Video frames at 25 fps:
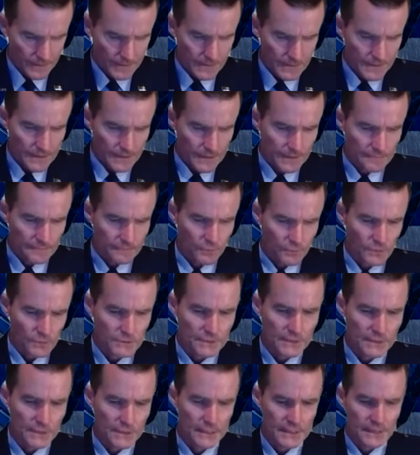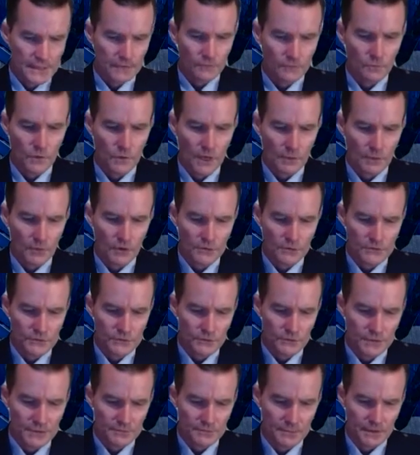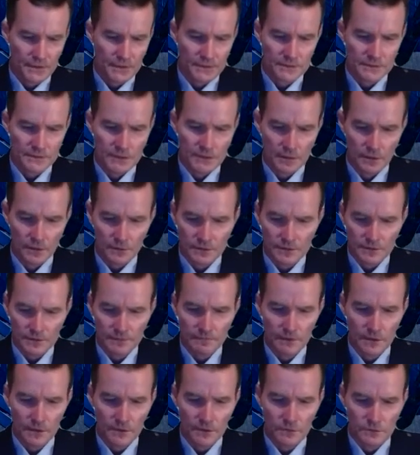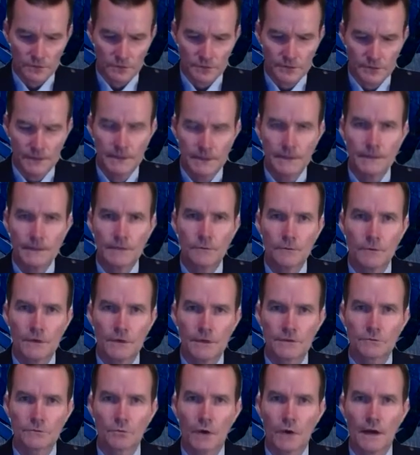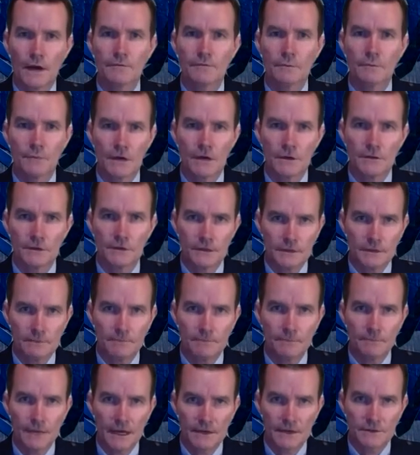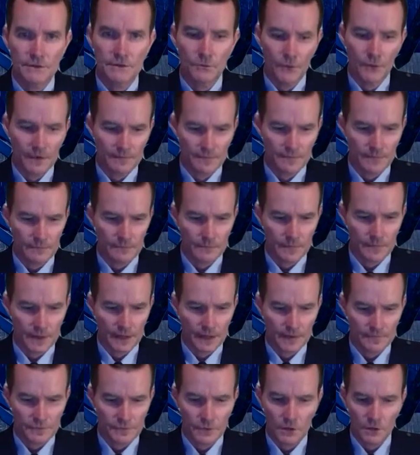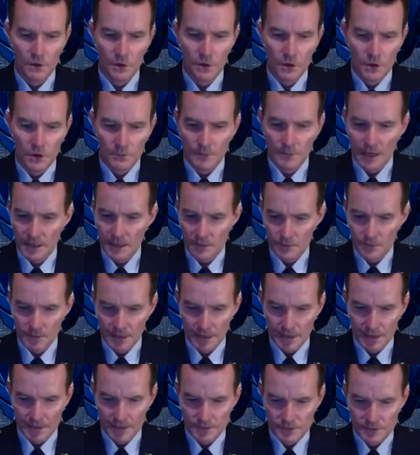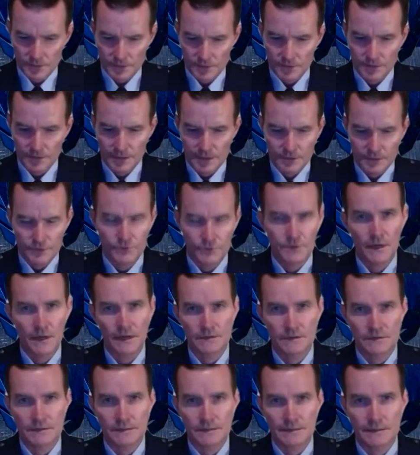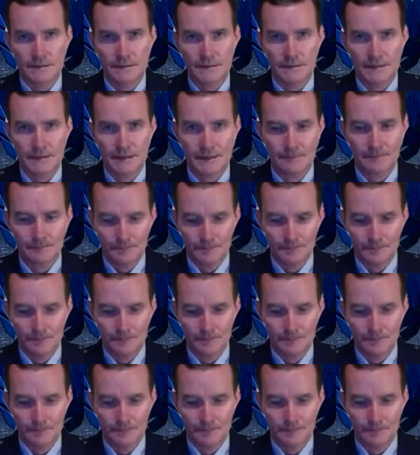Unfortunately, Rob also experienced the lowest of lows when his wife Imelda passed away after a long battle with cancer in 2016.